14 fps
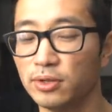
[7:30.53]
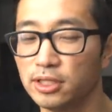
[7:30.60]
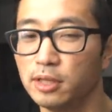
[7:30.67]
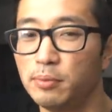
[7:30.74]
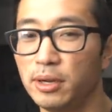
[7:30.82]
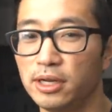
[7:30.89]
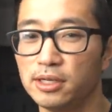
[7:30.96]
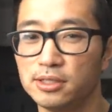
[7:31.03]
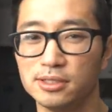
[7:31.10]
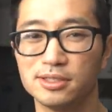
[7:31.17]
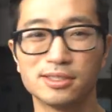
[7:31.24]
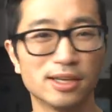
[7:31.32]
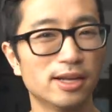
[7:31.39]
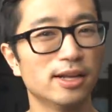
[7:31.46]
like the
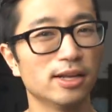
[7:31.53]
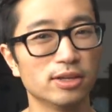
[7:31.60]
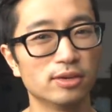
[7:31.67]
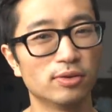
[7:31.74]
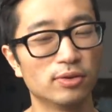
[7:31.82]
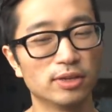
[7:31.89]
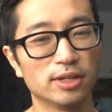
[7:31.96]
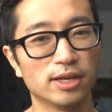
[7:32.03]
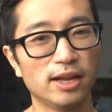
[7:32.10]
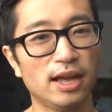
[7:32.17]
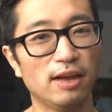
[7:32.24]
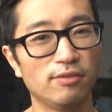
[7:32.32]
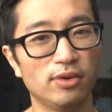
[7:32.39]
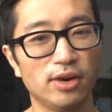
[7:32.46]
Pegasus, you're really
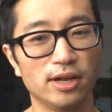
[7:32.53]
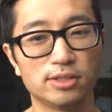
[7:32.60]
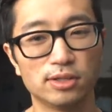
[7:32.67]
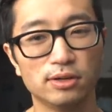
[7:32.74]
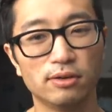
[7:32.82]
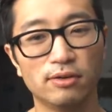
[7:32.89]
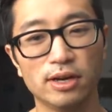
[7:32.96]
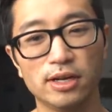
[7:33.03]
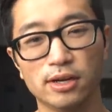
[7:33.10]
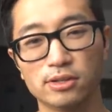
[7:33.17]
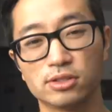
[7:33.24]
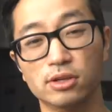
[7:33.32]
gonna have your answer right here.